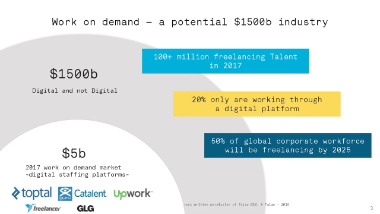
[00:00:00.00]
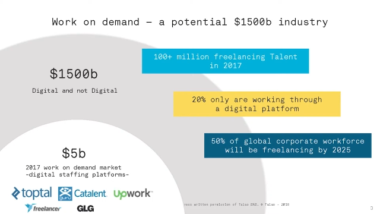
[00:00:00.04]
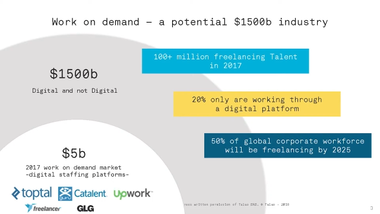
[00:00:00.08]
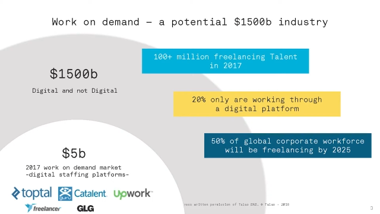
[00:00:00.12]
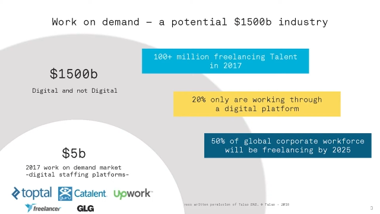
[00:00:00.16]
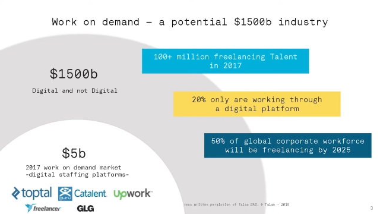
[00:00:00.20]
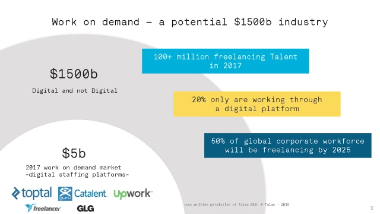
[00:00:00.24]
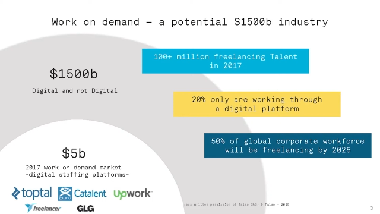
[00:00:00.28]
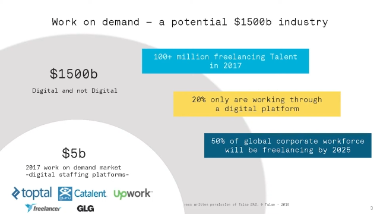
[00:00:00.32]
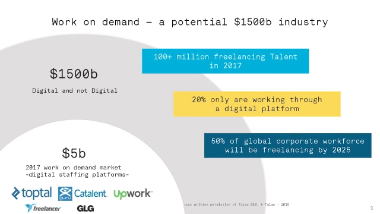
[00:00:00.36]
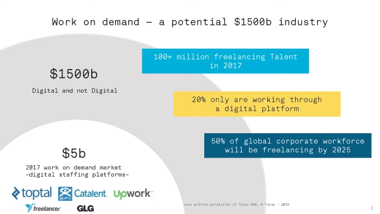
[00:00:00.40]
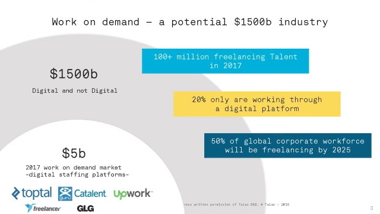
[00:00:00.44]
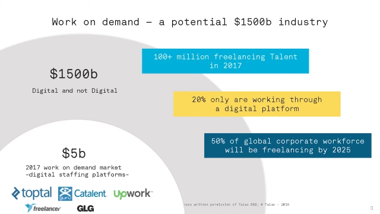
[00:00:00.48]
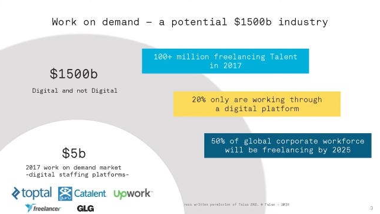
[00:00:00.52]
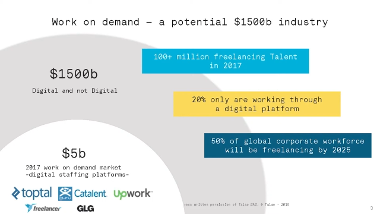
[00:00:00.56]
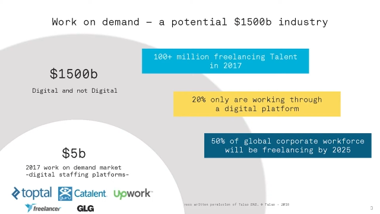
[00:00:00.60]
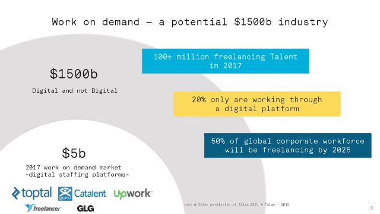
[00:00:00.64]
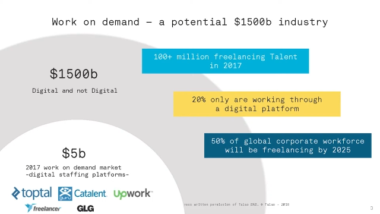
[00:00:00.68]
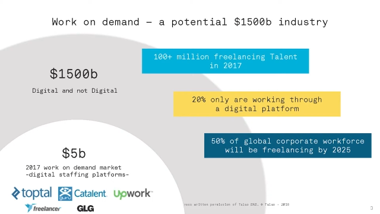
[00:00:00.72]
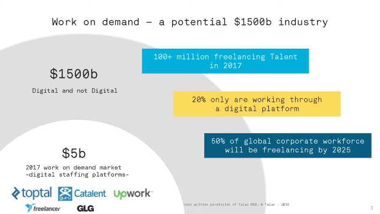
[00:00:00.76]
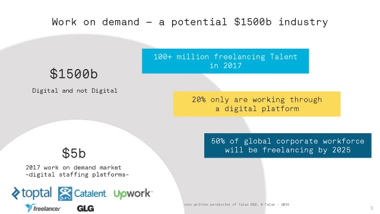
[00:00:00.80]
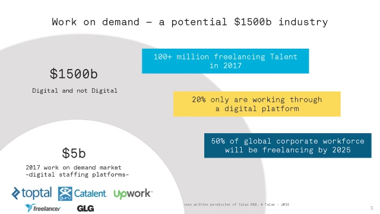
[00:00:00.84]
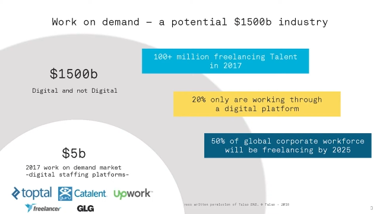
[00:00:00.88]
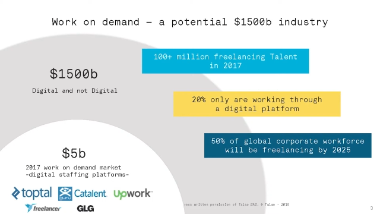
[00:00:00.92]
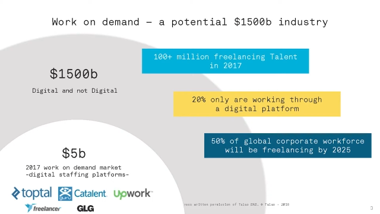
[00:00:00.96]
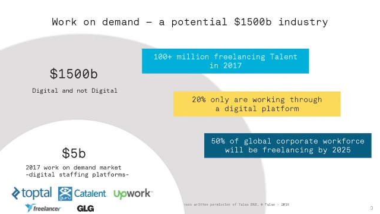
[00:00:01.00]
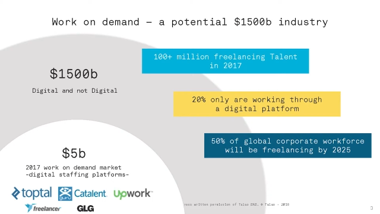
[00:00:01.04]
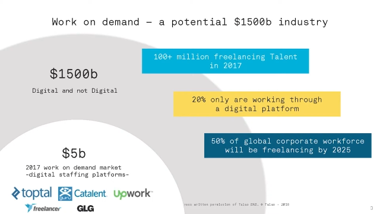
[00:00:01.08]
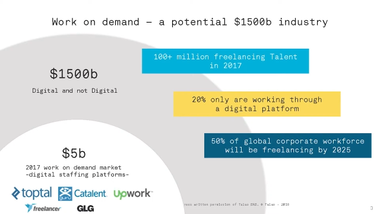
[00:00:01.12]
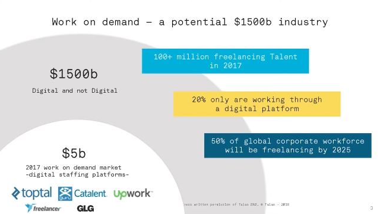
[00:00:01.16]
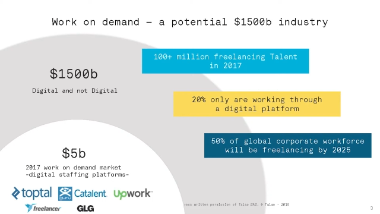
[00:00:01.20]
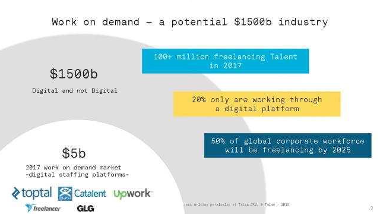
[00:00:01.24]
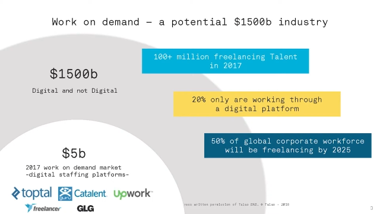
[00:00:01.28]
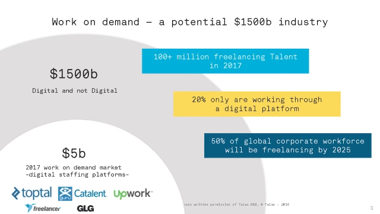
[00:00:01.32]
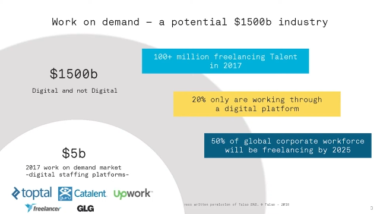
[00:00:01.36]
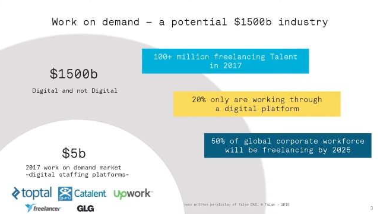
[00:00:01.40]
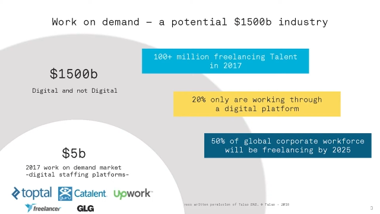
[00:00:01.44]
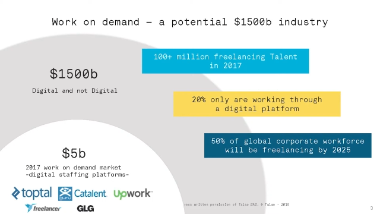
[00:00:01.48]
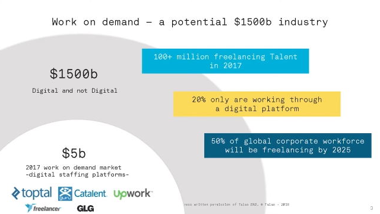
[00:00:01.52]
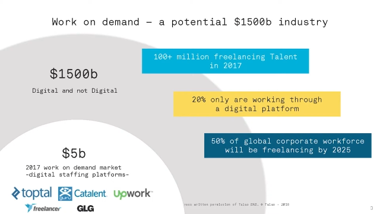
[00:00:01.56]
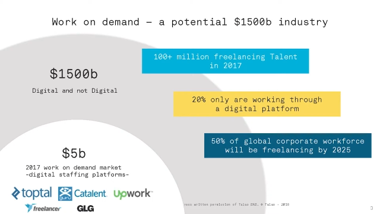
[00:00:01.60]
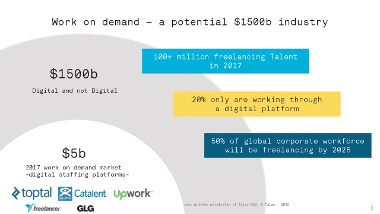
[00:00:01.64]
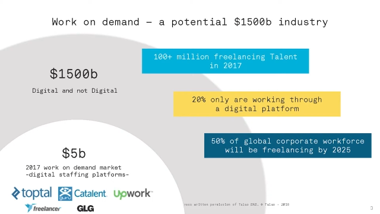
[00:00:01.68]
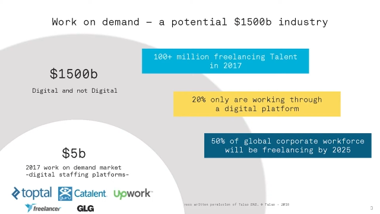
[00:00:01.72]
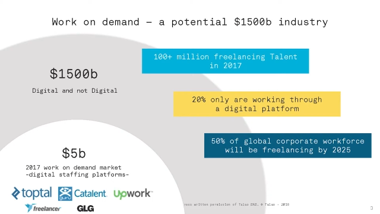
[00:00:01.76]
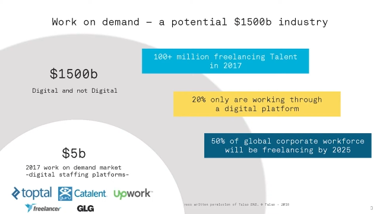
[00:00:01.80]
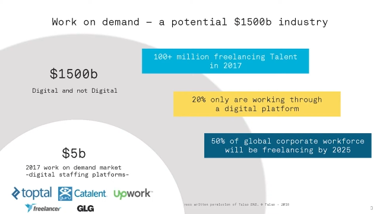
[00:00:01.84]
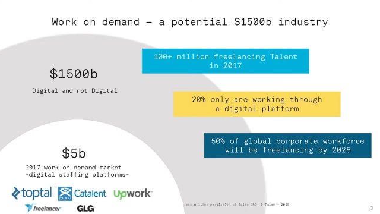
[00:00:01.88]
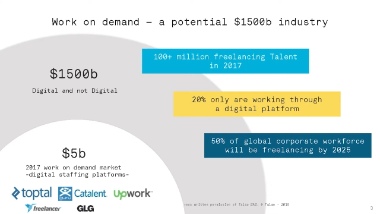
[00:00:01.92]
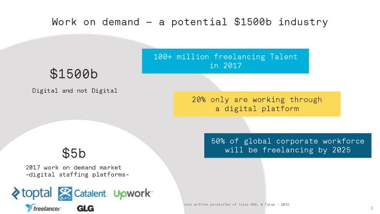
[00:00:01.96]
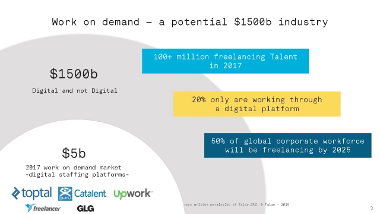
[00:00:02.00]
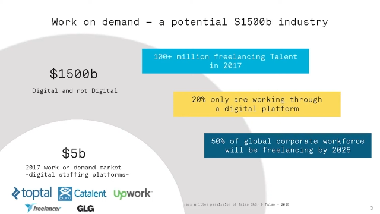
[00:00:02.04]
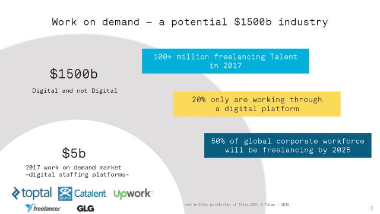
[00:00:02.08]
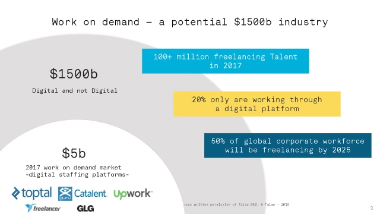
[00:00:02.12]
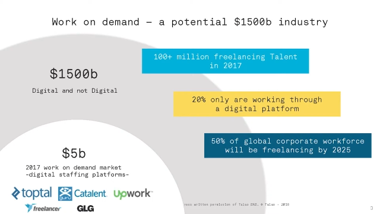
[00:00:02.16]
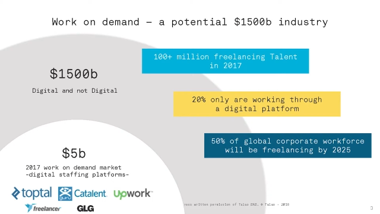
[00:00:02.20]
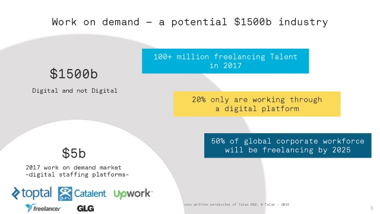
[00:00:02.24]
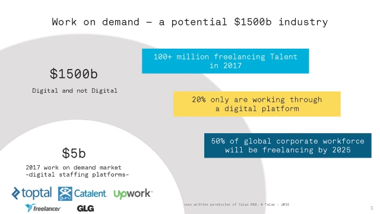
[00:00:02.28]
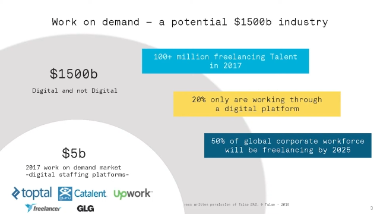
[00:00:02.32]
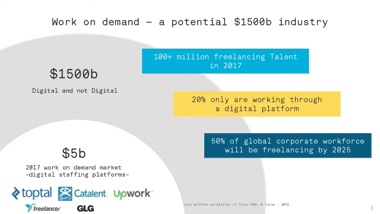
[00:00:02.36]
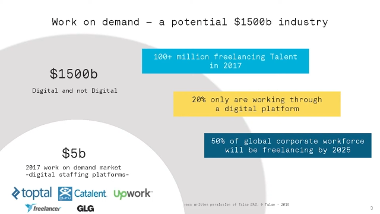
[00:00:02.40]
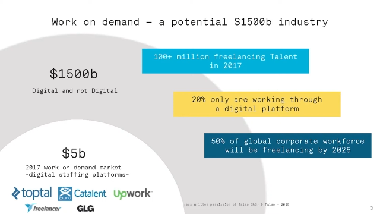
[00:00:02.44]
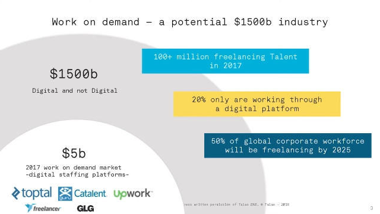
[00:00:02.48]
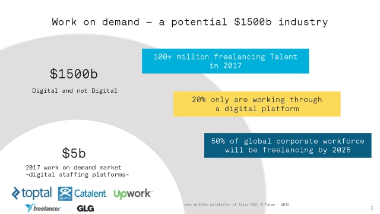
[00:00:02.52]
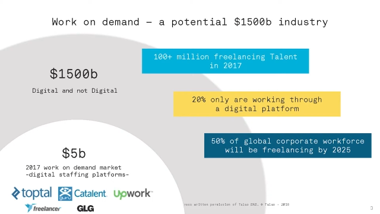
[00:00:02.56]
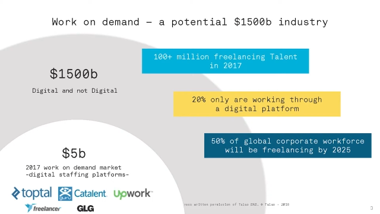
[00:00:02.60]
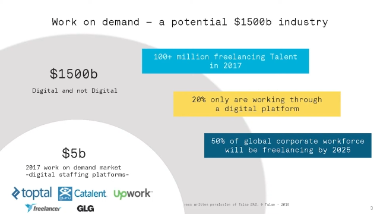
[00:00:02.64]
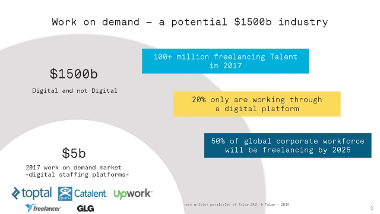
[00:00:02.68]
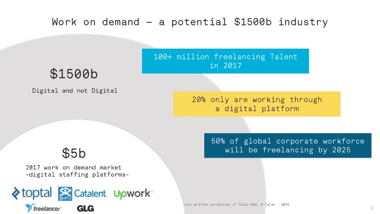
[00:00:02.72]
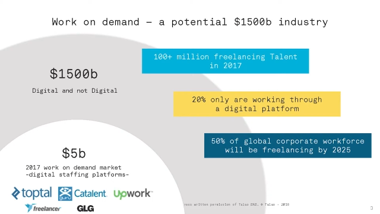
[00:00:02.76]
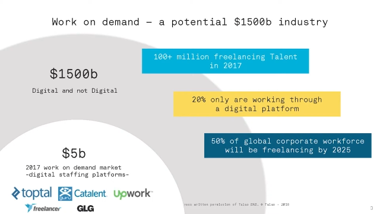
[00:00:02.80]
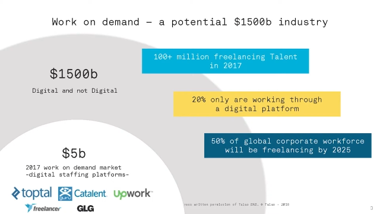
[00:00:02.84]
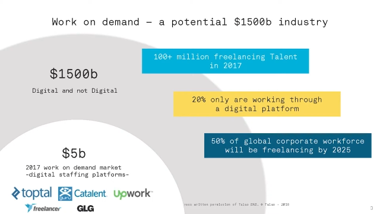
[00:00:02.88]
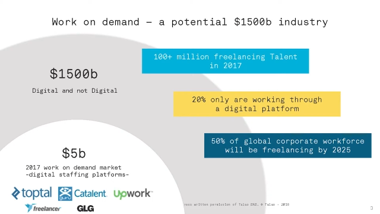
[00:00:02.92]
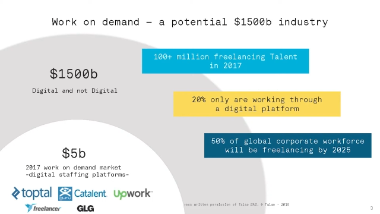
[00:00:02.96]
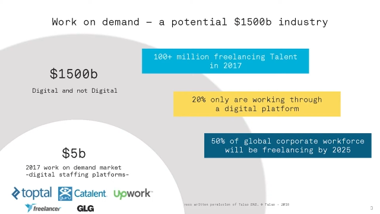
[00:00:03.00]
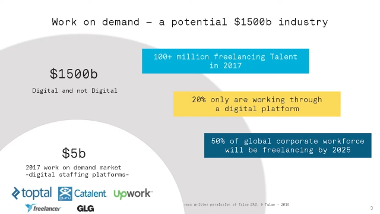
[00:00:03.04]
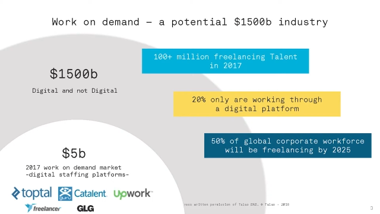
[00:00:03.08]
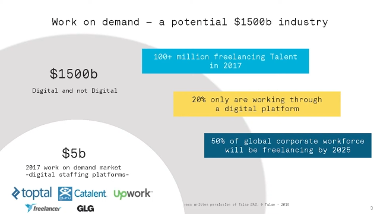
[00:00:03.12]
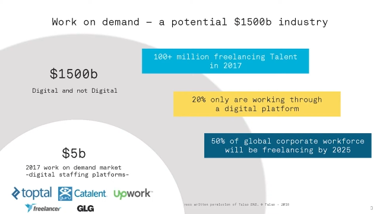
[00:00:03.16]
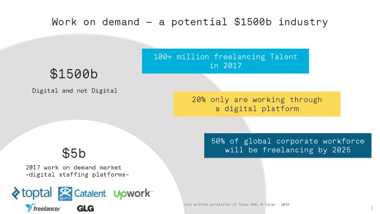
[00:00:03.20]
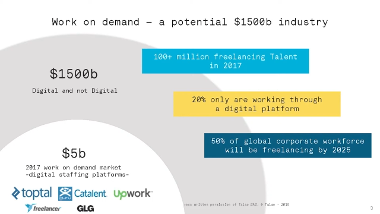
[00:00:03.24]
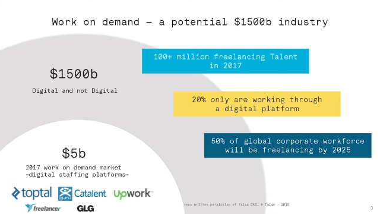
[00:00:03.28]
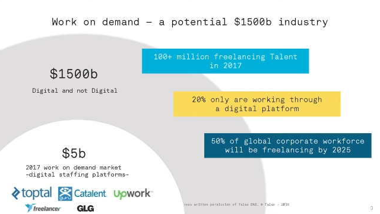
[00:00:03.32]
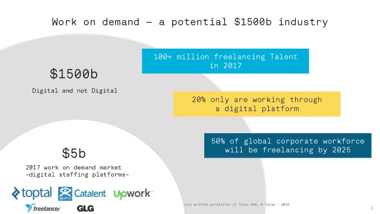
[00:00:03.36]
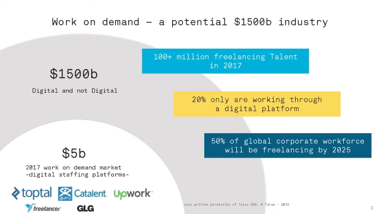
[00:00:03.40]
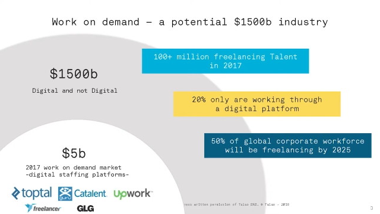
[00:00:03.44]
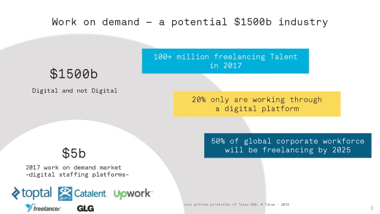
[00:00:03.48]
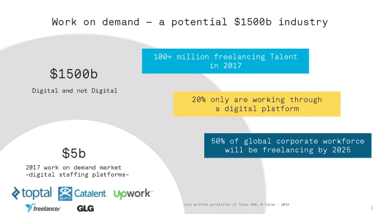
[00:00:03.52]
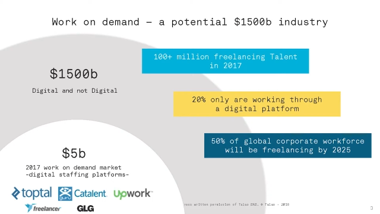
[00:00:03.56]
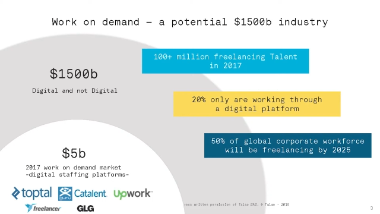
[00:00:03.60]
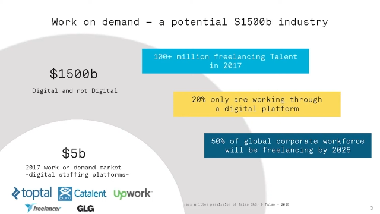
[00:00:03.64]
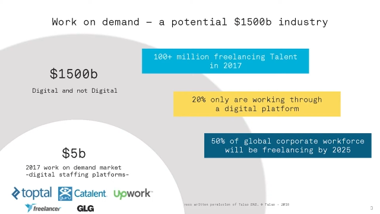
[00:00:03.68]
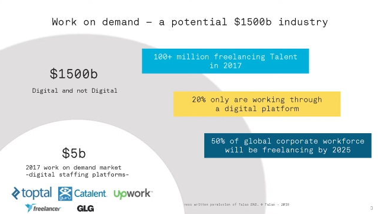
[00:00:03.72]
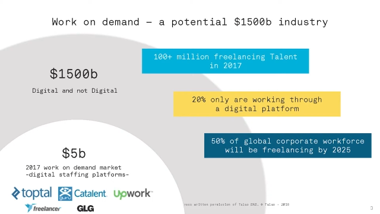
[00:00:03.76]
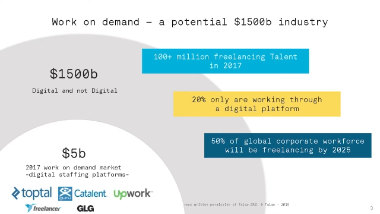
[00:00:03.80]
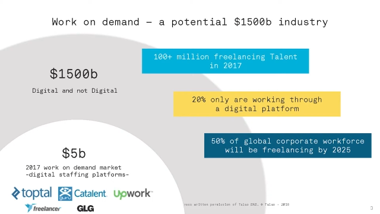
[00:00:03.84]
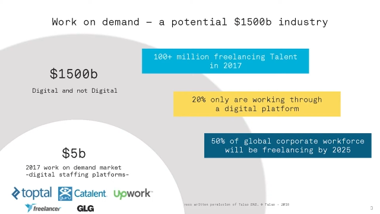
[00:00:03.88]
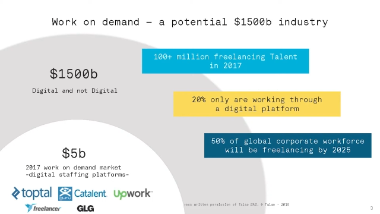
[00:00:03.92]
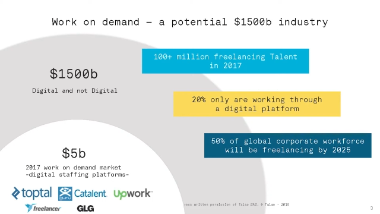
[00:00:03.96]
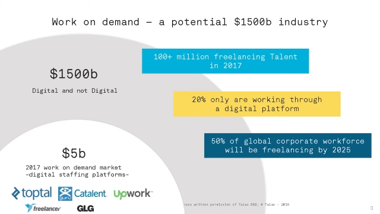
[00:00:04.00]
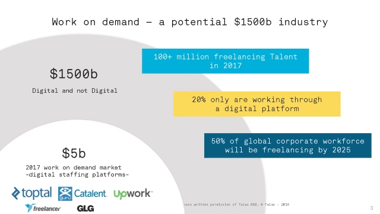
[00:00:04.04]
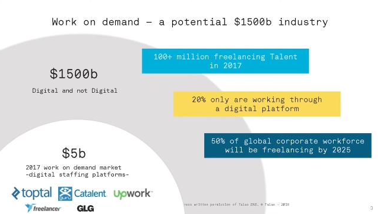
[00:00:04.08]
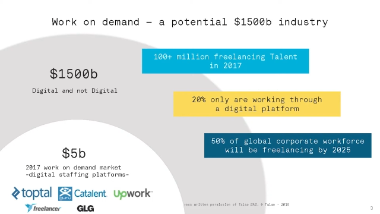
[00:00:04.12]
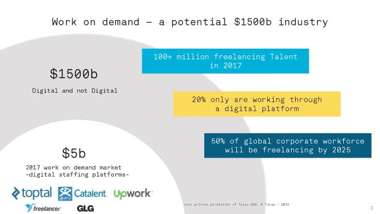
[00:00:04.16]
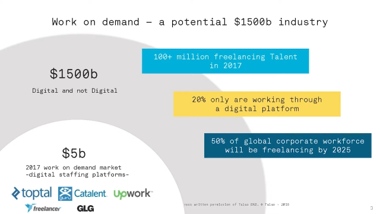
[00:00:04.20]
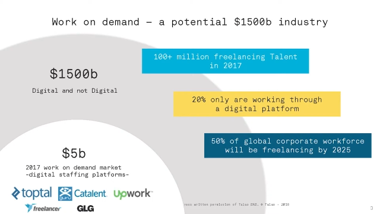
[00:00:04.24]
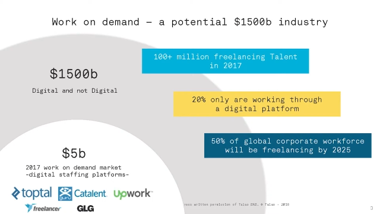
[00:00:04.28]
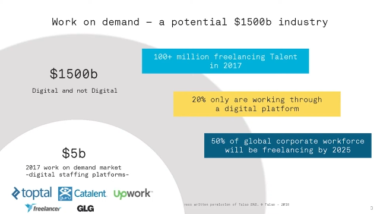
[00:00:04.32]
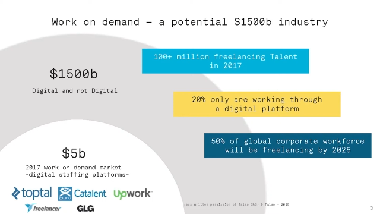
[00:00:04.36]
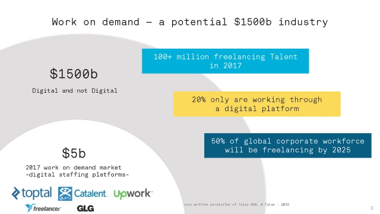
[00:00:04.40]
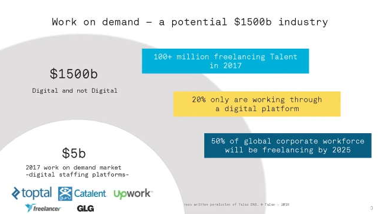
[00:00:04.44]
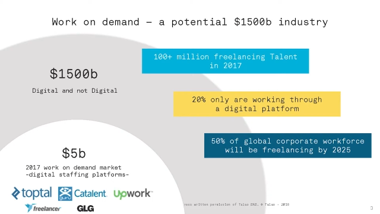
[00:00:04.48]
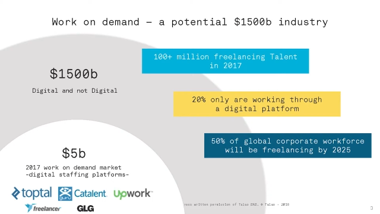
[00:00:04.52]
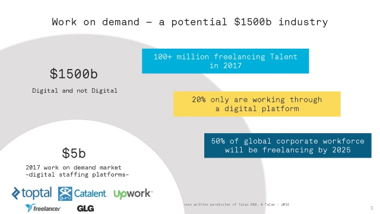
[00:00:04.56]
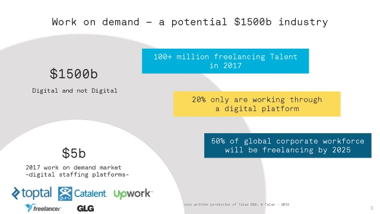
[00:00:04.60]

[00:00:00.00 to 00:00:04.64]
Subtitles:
[unreadable: no face in view]